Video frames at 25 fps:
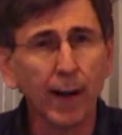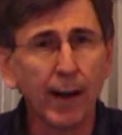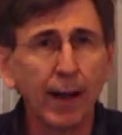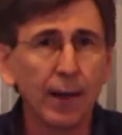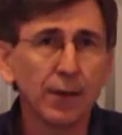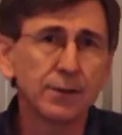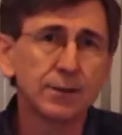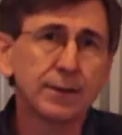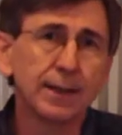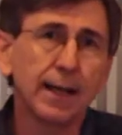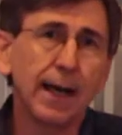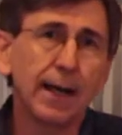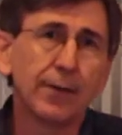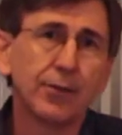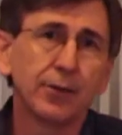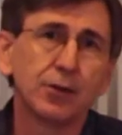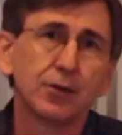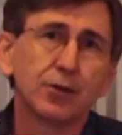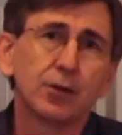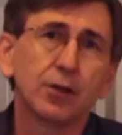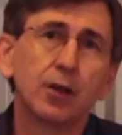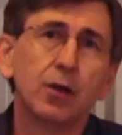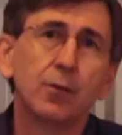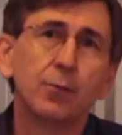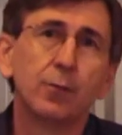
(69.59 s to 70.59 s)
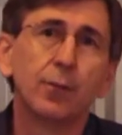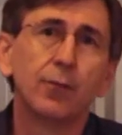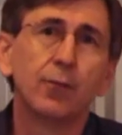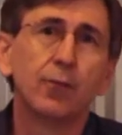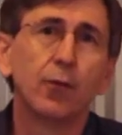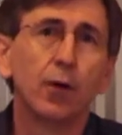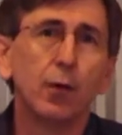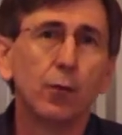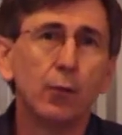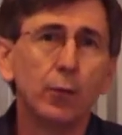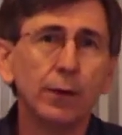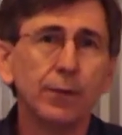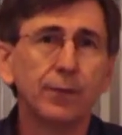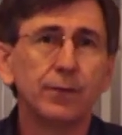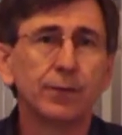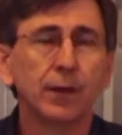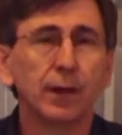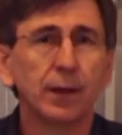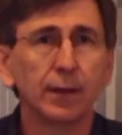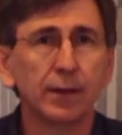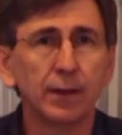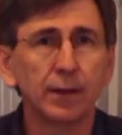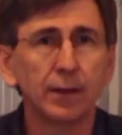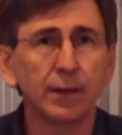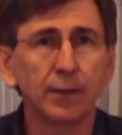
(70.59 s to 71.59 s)
outside the scope of what we've
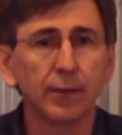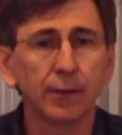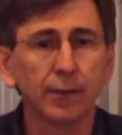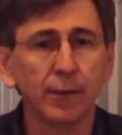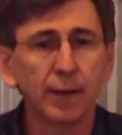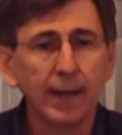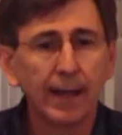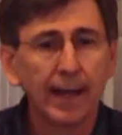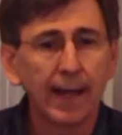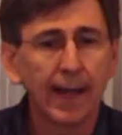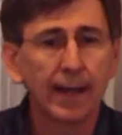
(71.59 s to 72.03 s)
done here